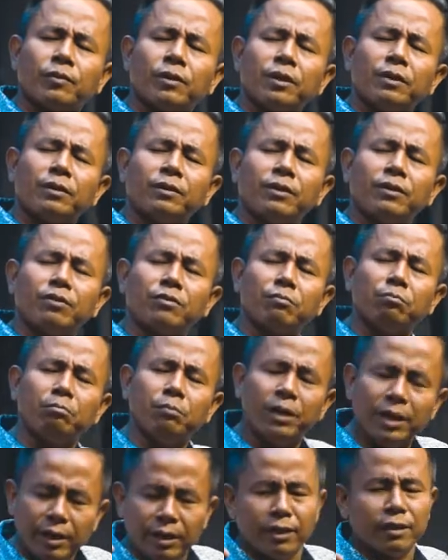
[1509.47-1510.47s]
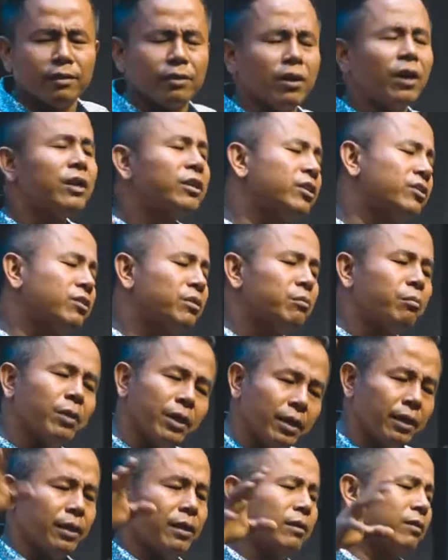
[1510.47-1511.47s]
That this meeting, not just a
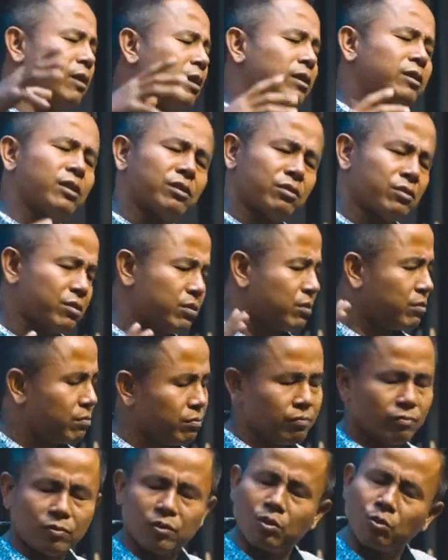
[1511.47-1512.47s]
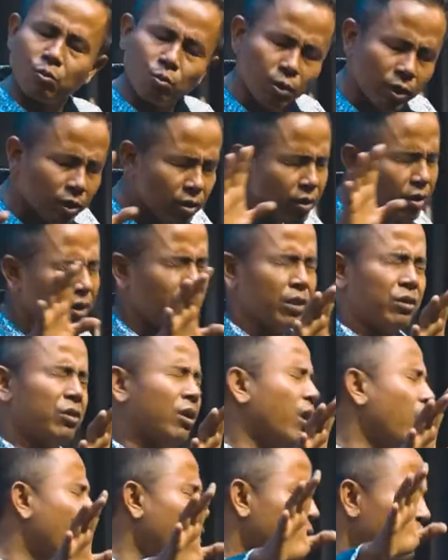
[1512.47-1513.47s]
meeting, not just the word that I
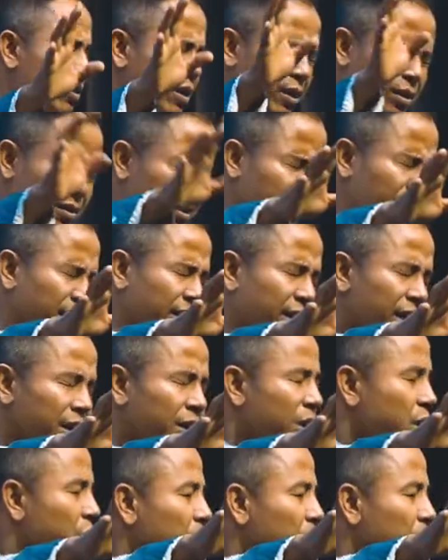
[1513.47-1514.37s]
talk or anything like that.